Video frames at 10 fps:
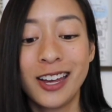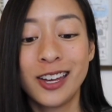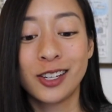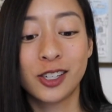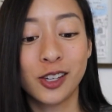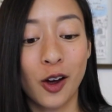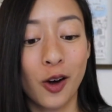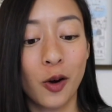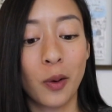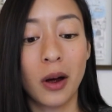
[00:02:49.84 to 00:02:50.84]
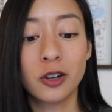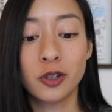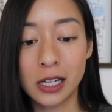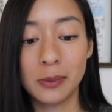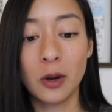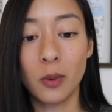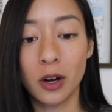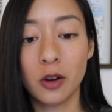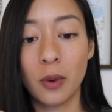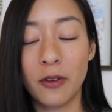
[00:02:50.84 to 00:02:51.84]
So trust me,
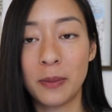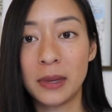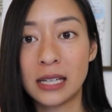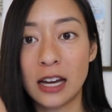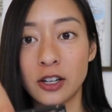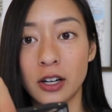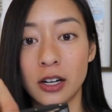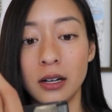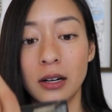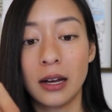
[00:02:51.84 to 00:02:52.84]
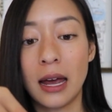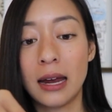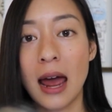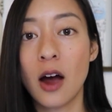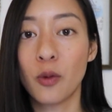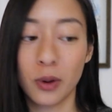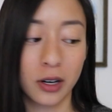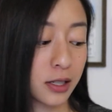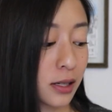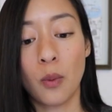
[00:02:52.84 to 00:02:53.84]
work your way from the center and
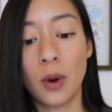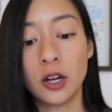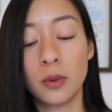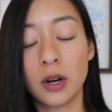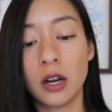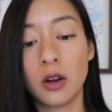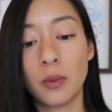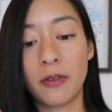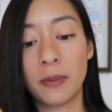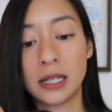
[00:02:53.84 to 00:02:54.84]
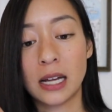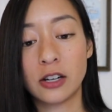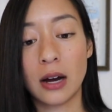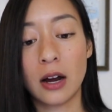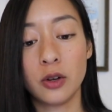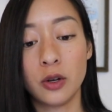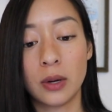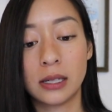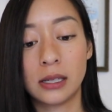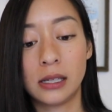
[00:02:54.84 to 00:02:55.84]
outwards. When you're working your way from the center out, you
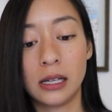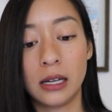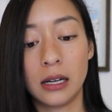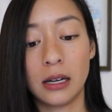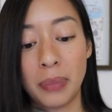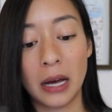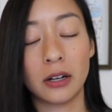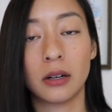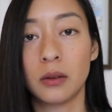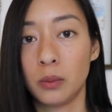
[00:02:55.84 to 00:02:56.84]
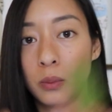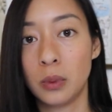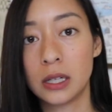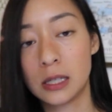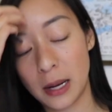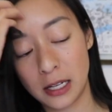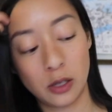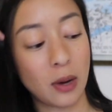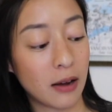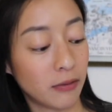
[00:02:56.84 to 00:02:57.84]
can see better what space
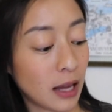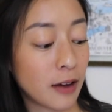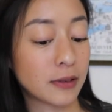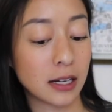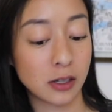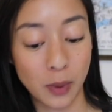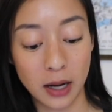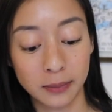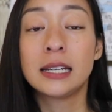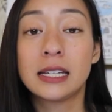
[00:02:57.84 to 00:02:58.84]
you have left as well.